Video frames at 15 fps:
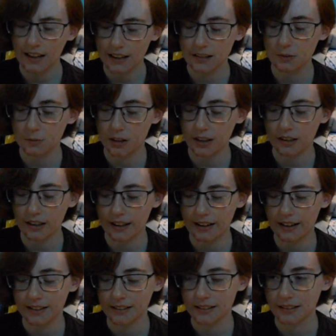as well
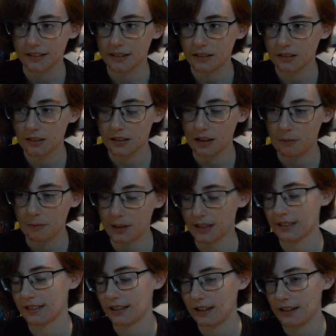as
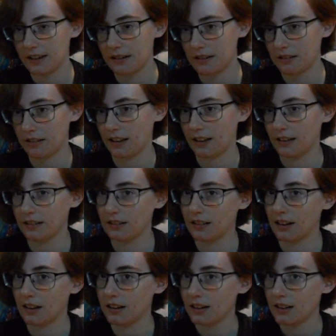Beastly
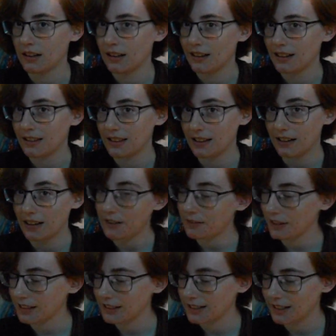in the
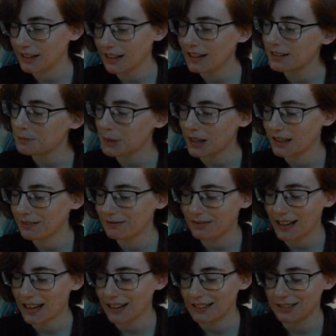Netflix series, but
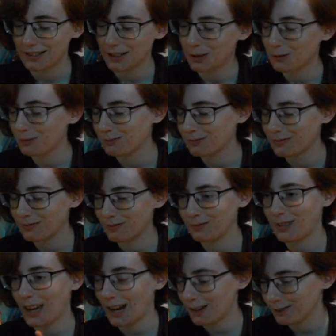I don't
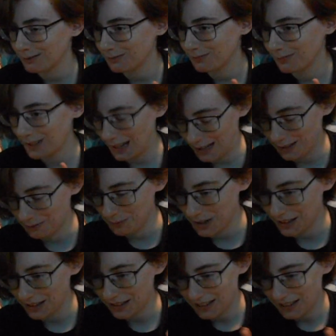count him.